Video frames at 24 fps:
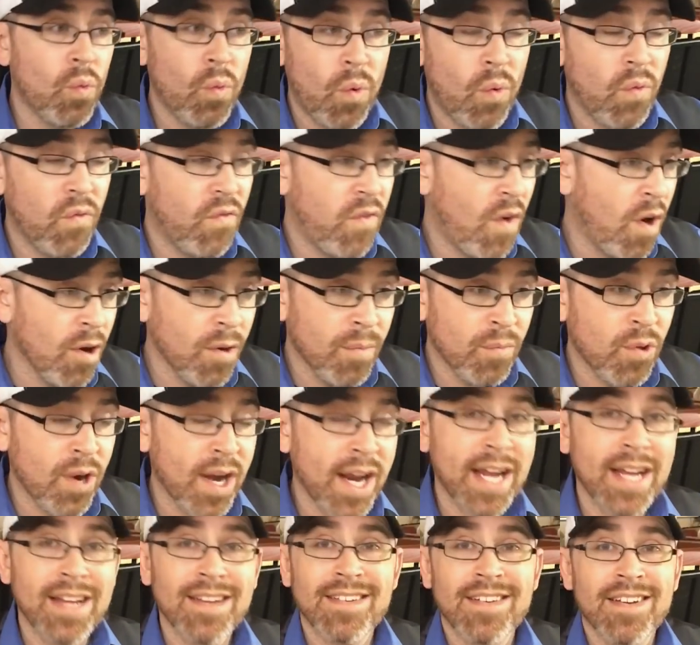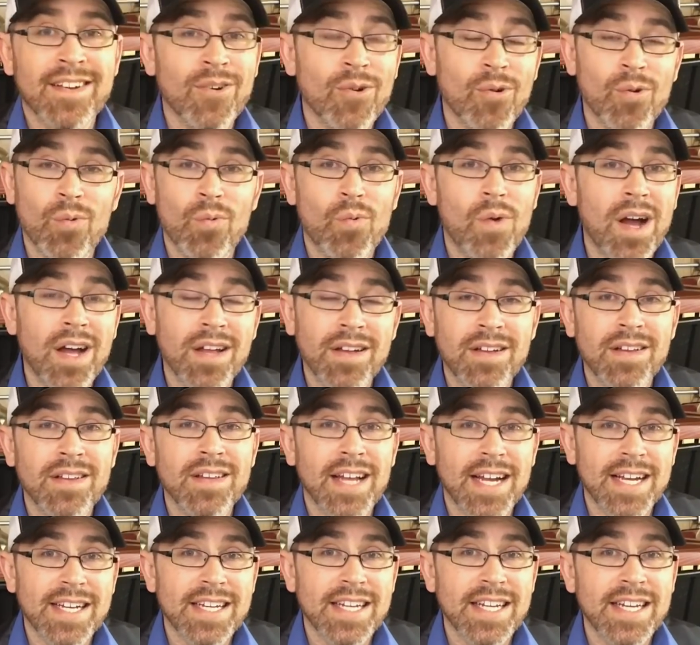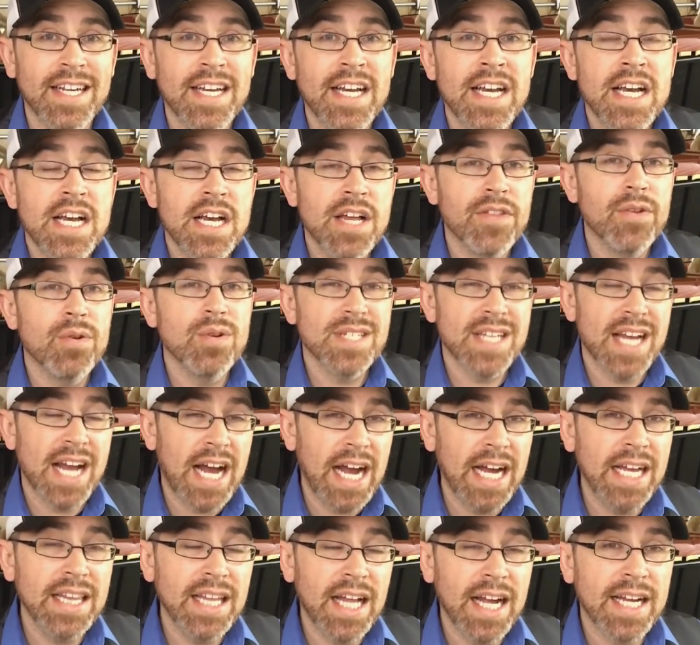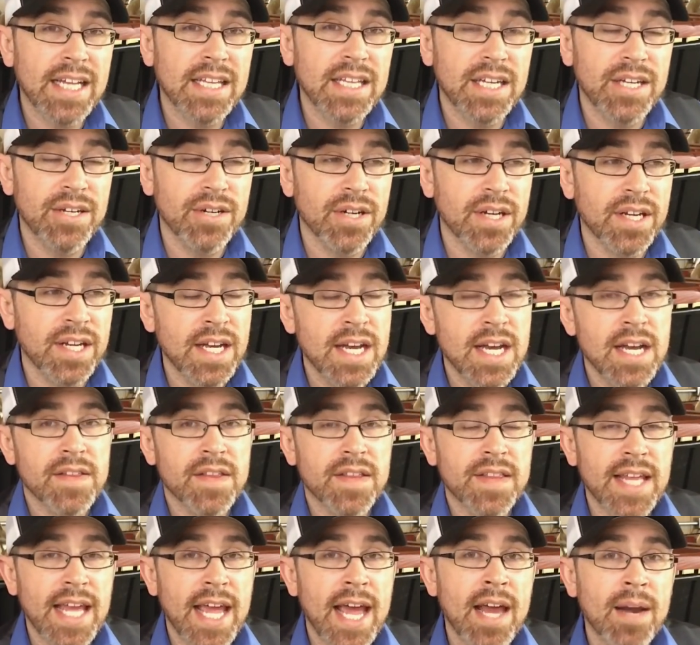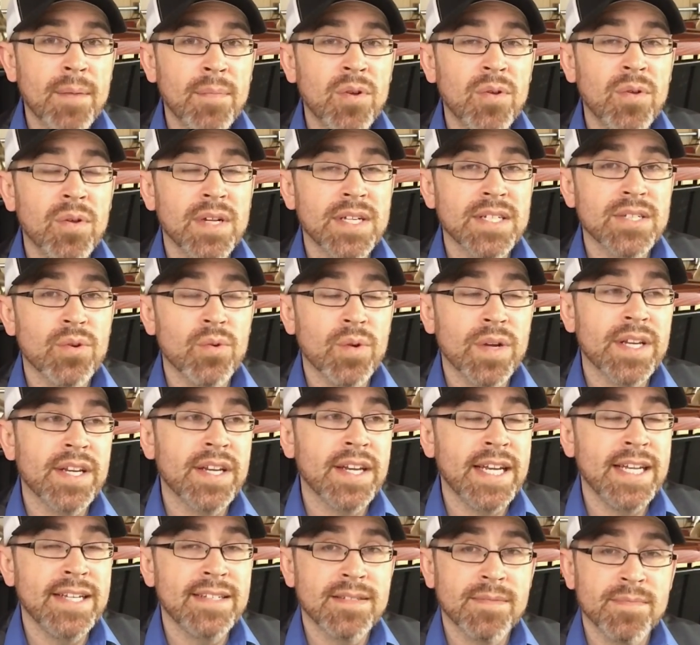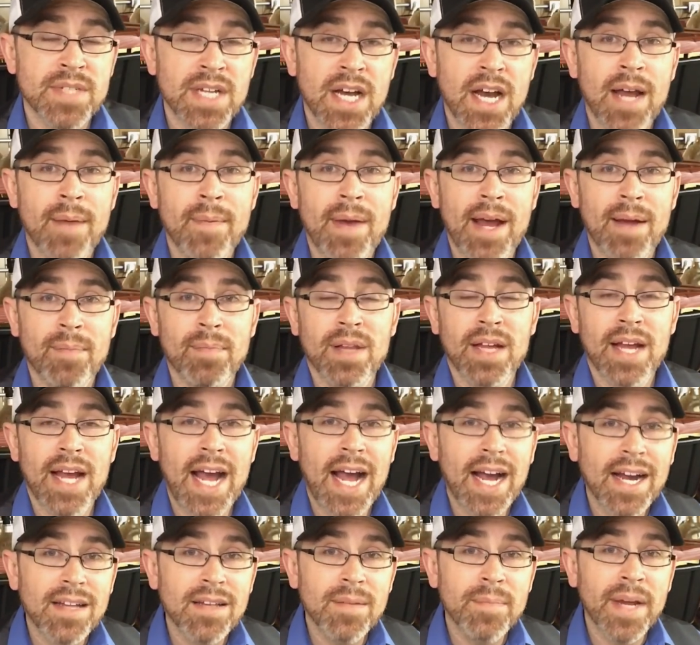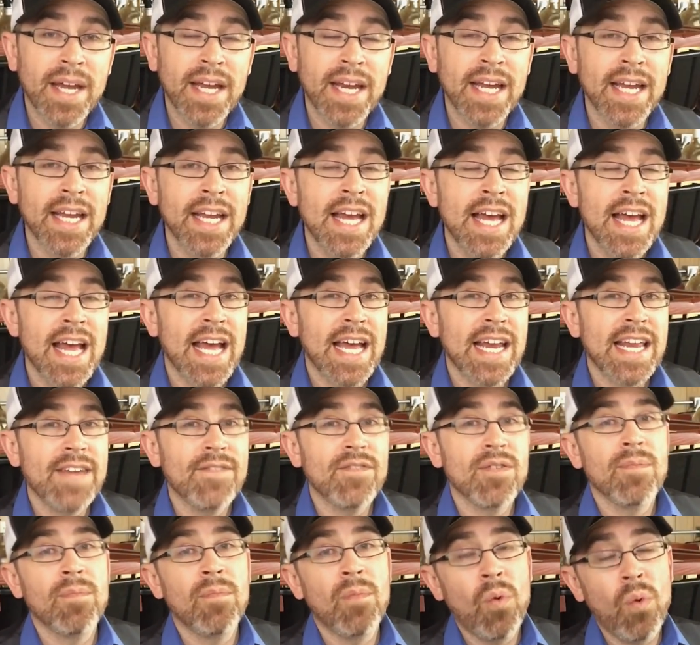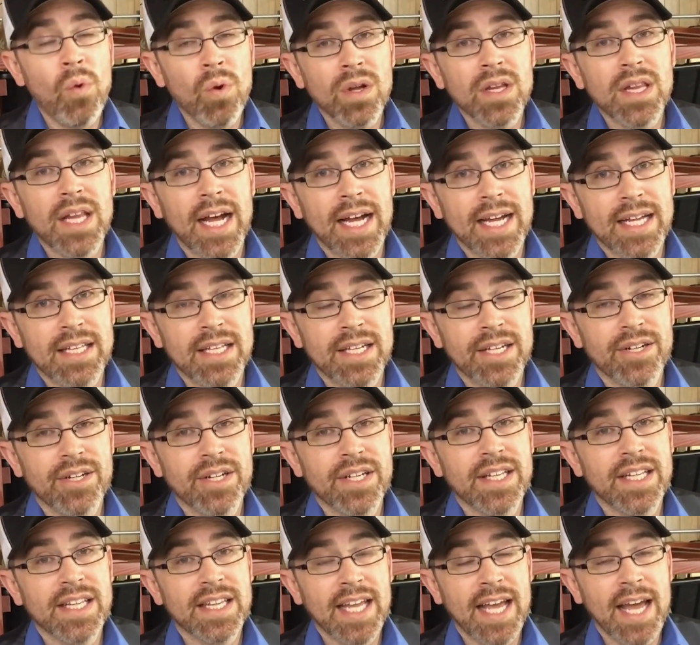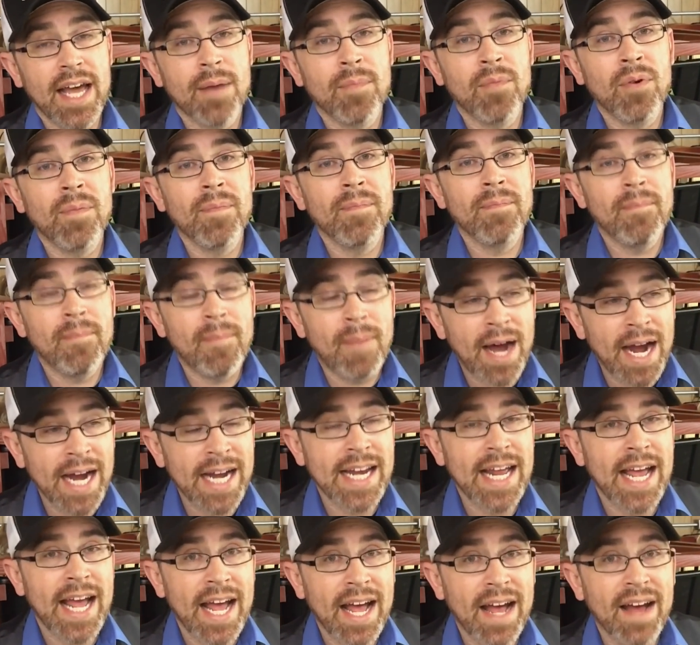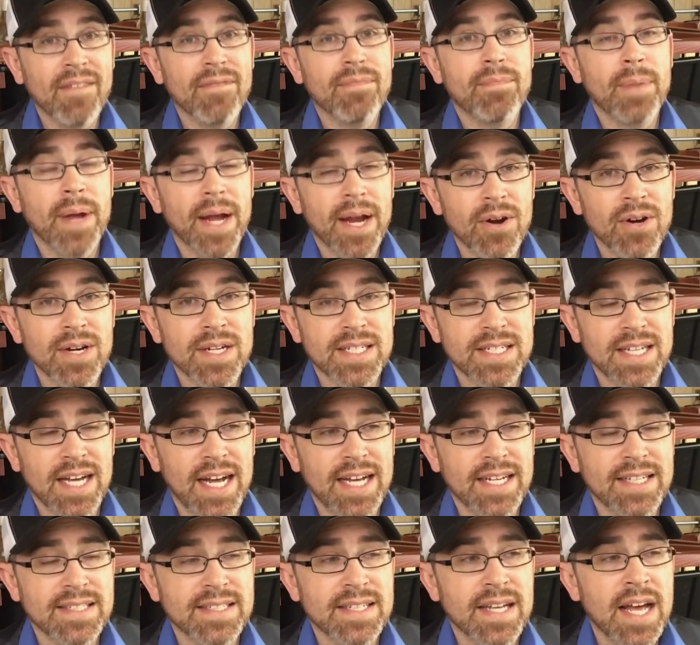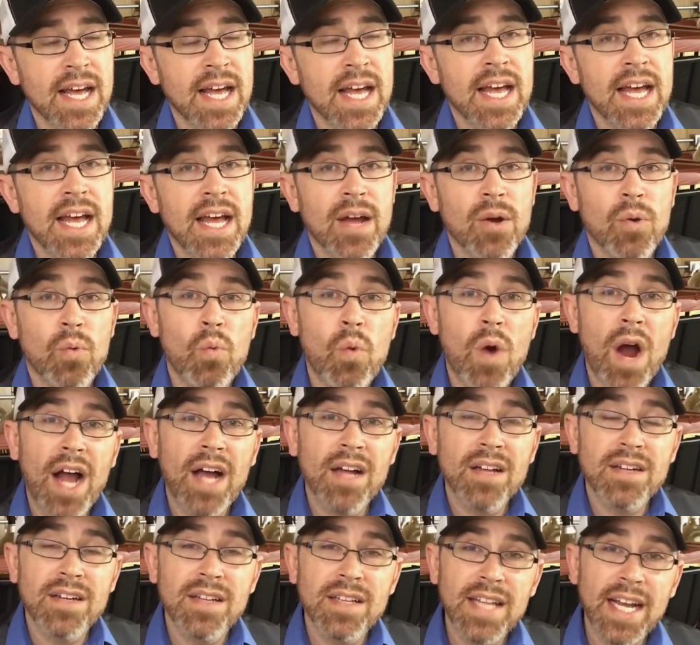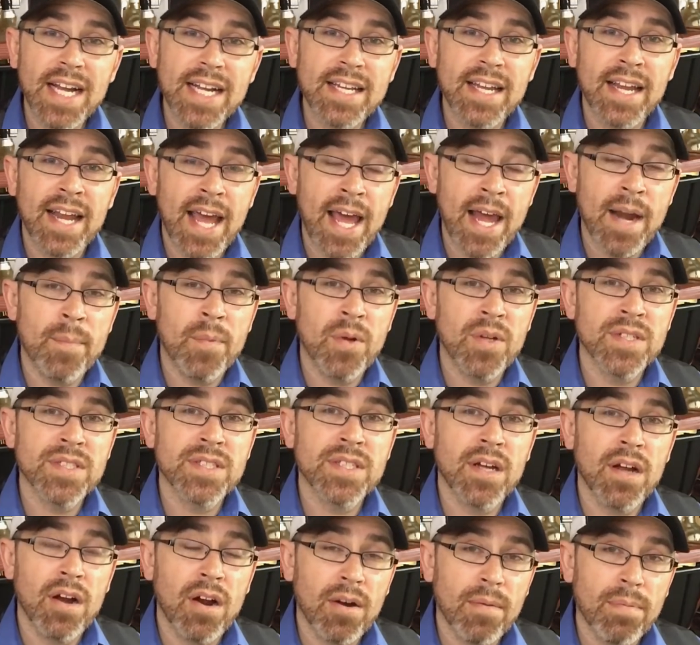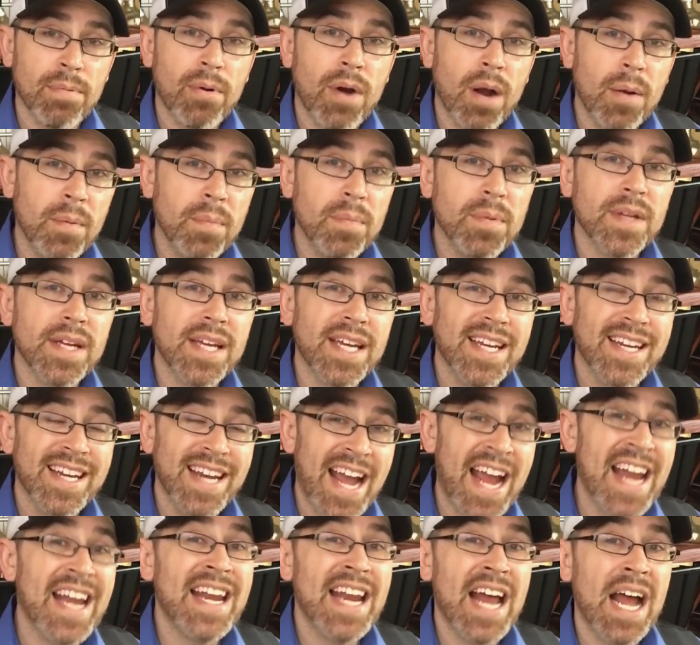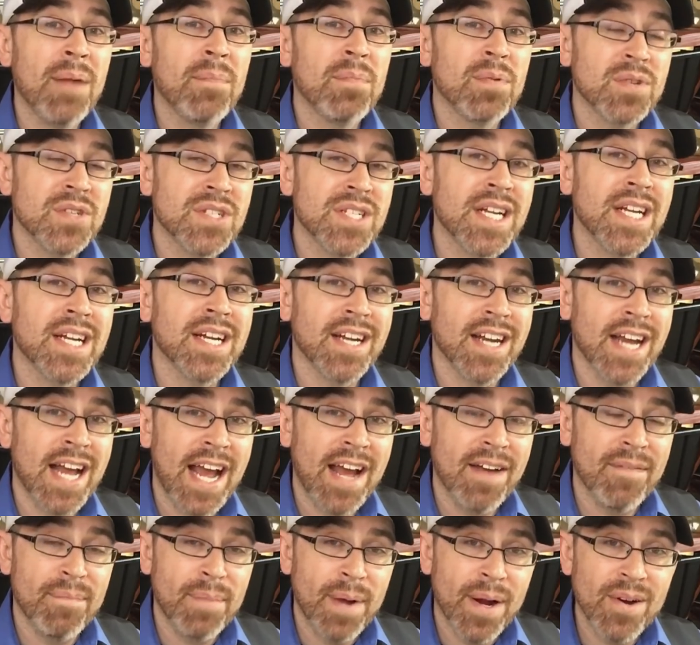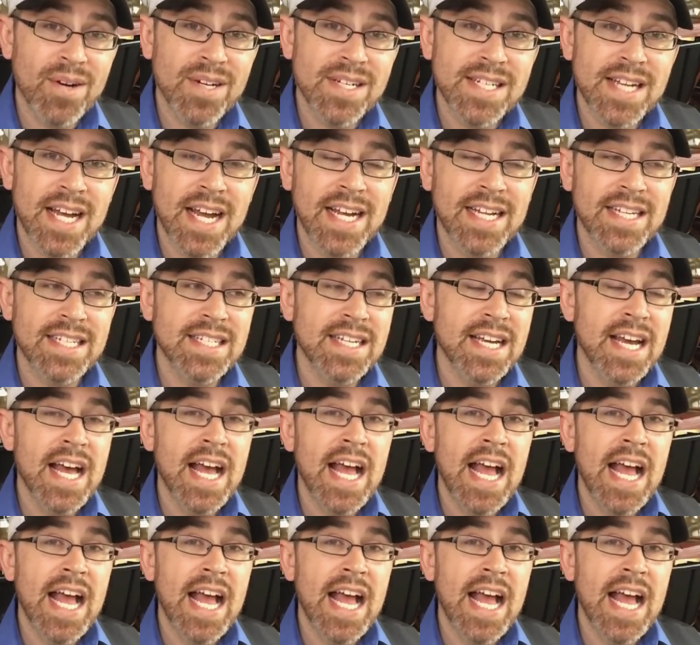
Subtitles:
well, farm raised or wild collected, there is a high likelihood that the animal is going to need some time acclimating, and even more likelihood that the animal might have parasites. Wild collected animals are probably 99% gonna have parasites,